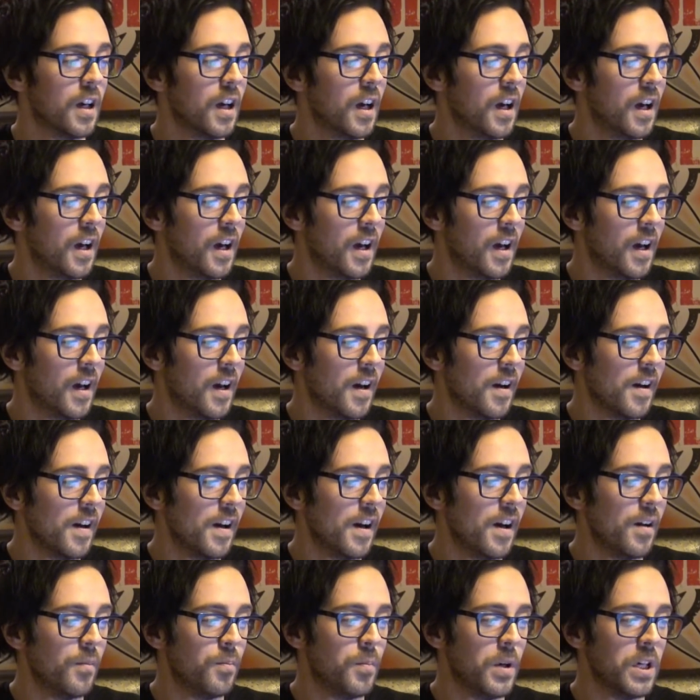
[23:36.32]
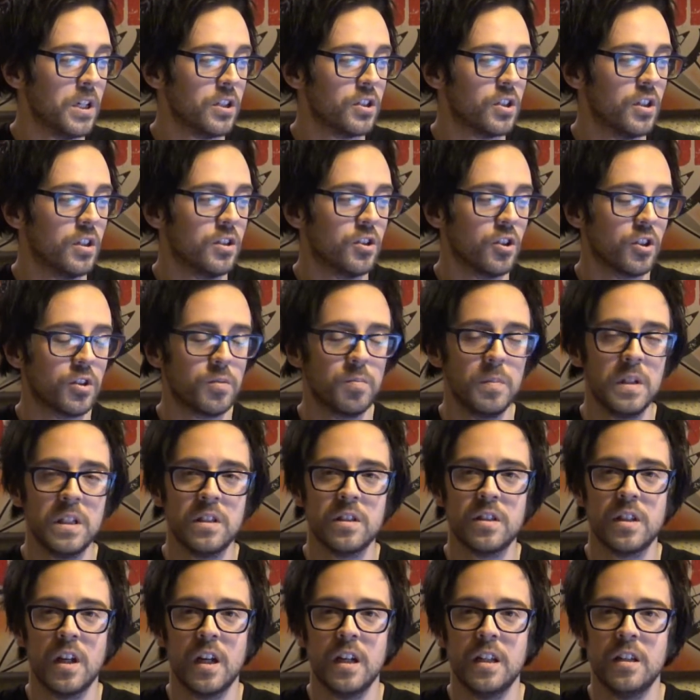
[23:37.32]
Uh, it basically just
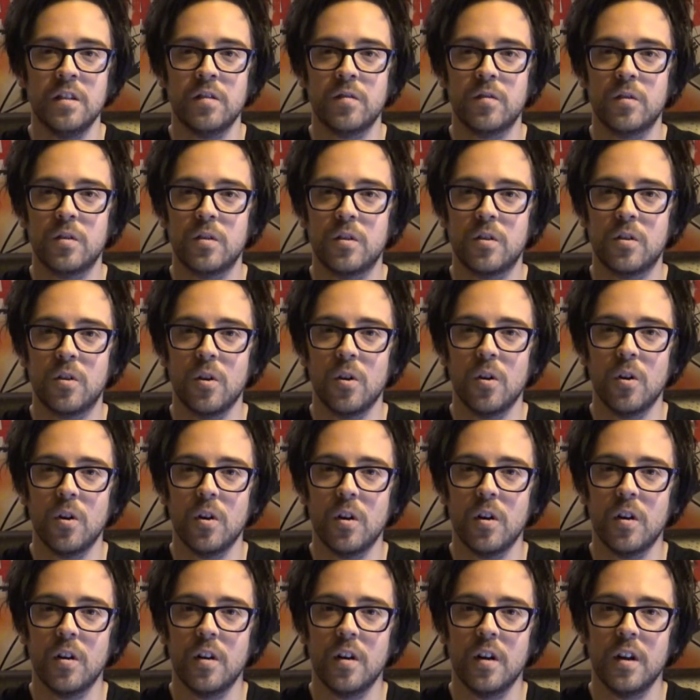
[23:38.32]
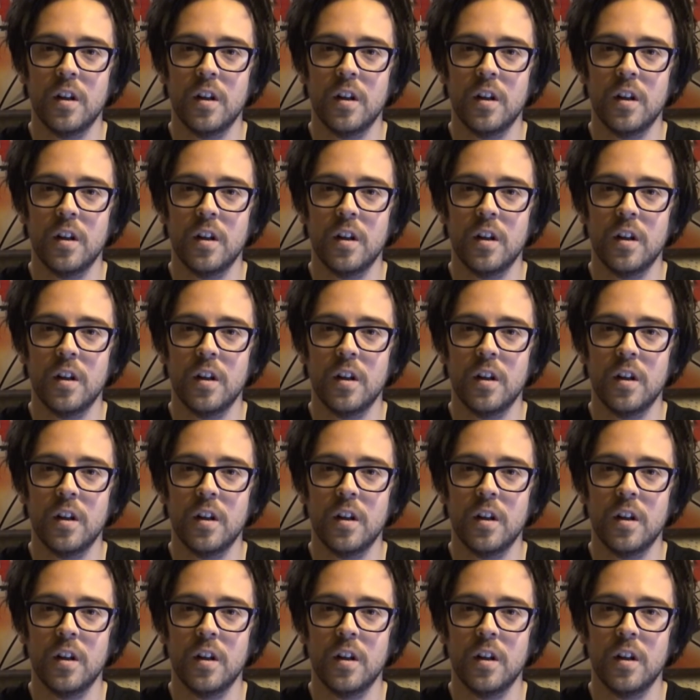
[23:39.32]
means that you've got,